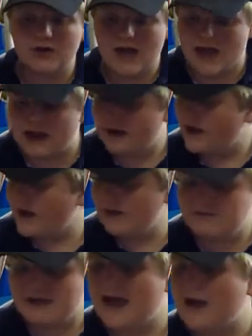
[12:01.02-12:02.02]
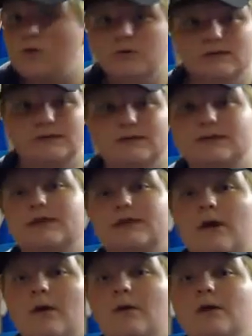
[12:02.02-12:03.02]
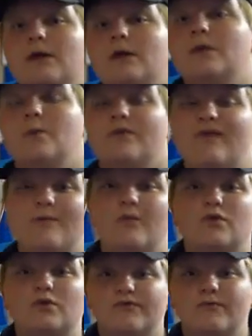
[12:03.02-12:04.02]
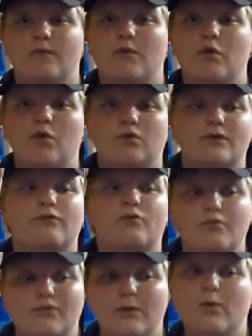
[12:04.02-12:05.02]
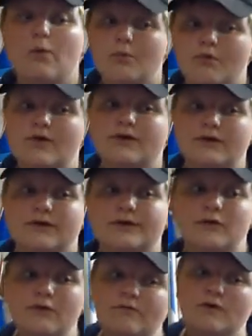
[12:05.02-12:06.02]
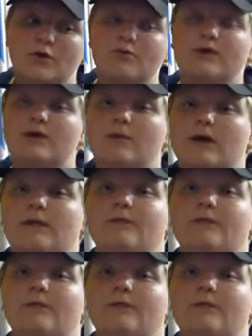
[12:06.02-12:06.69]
Hangar 9, Black Horse and Seagull. We've had models from them all. They're all pretty good. They all flew pretty well.